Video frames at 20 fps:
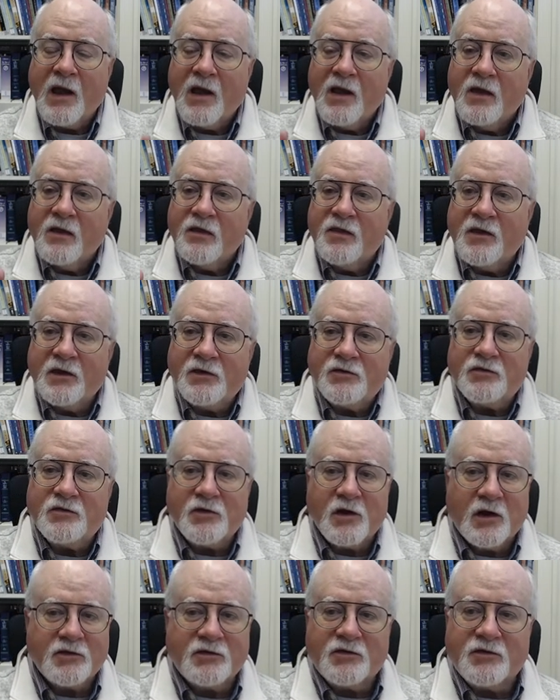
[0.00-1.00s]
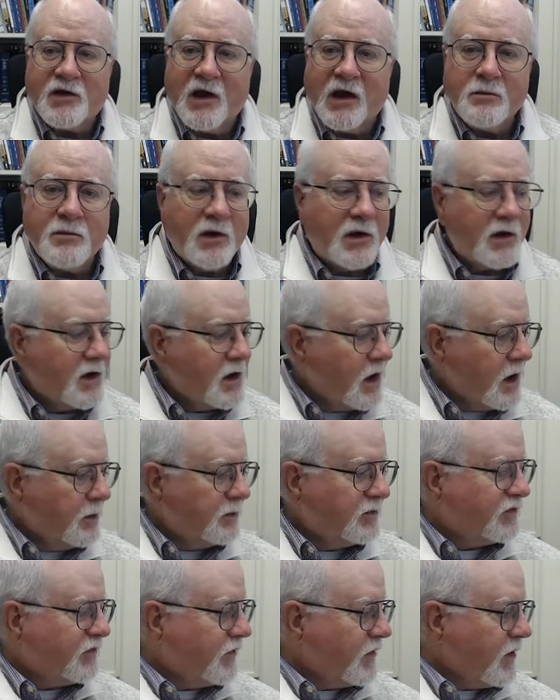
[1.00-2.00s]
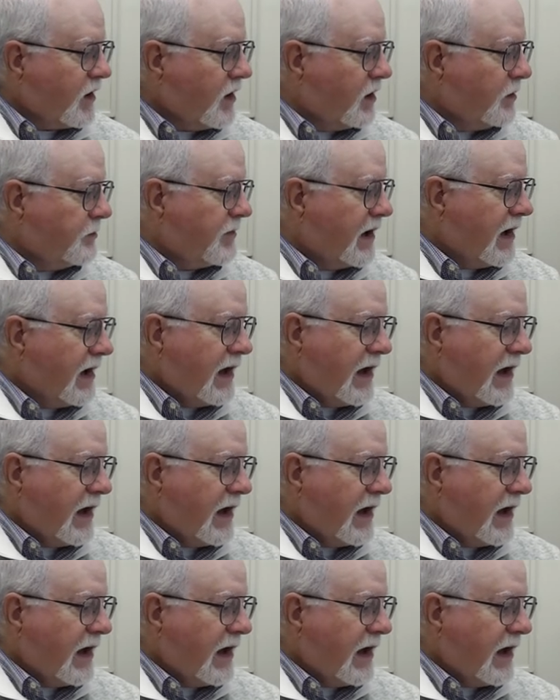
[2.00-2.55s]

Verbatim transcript: this uh, statement comes from